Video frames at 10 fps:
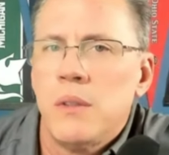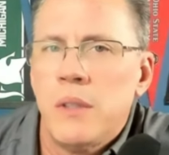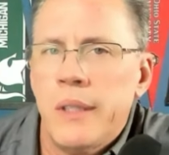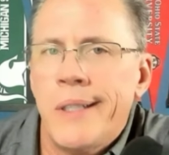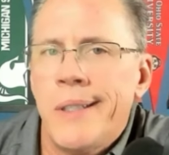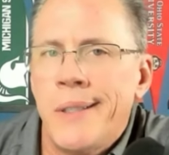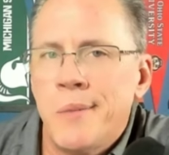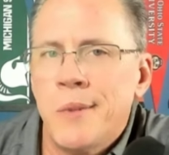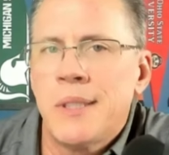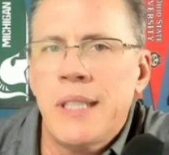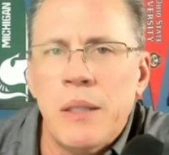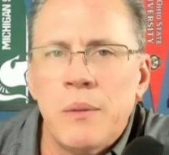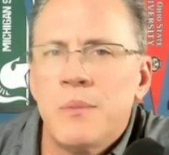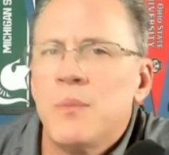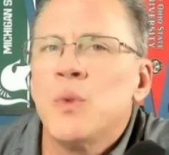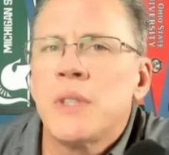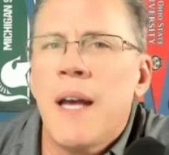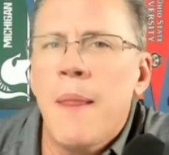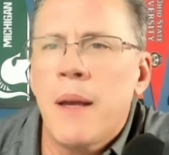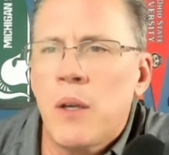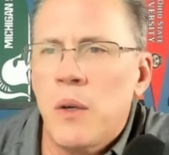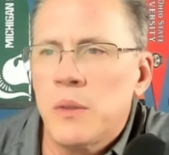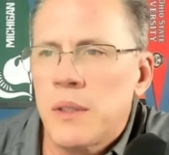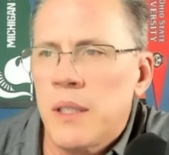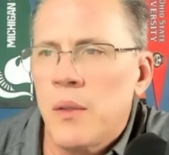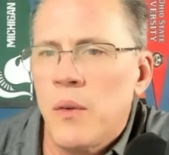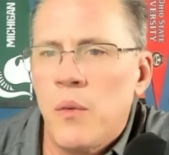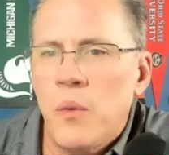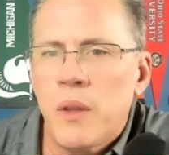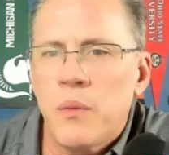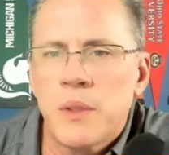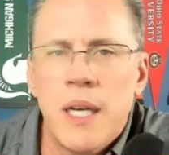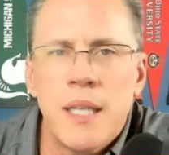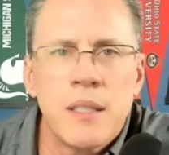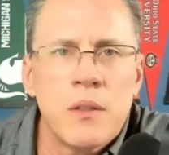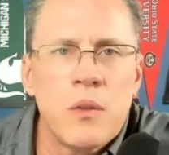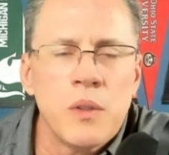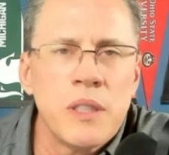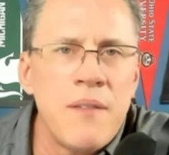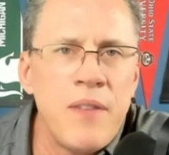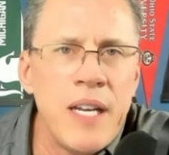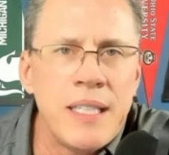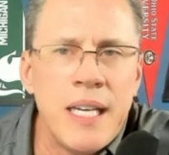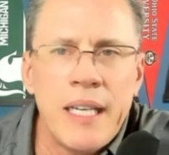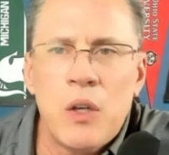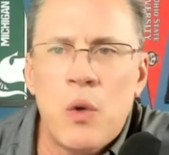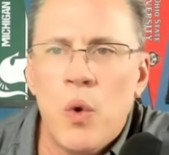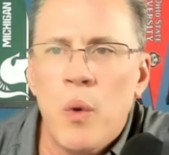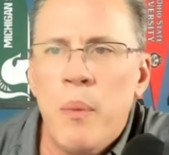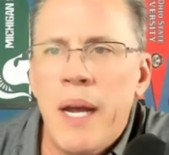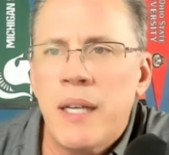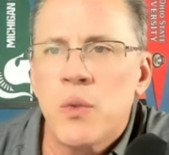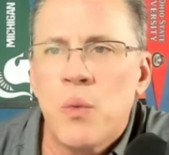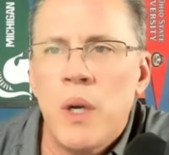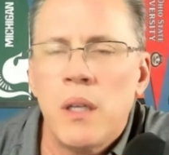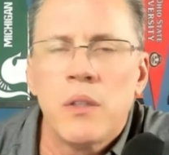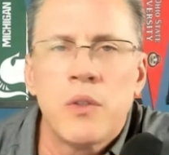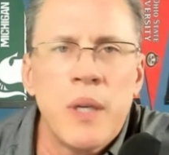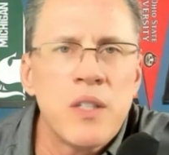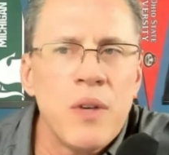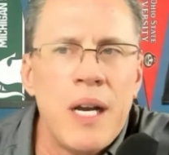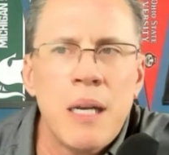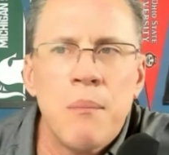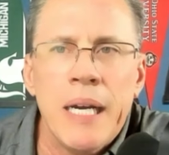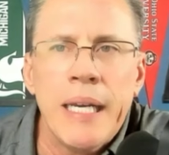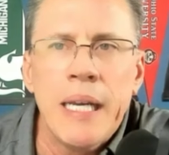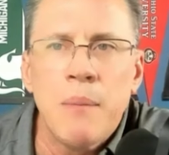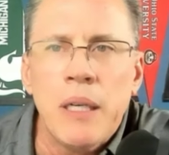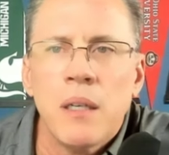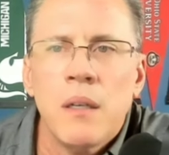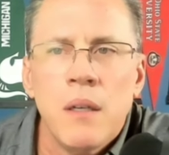We'll see. We'll see how that goes there with Wisconsin. Of course, they got Van Dyke at quarterback as well, the transfer out of Miami.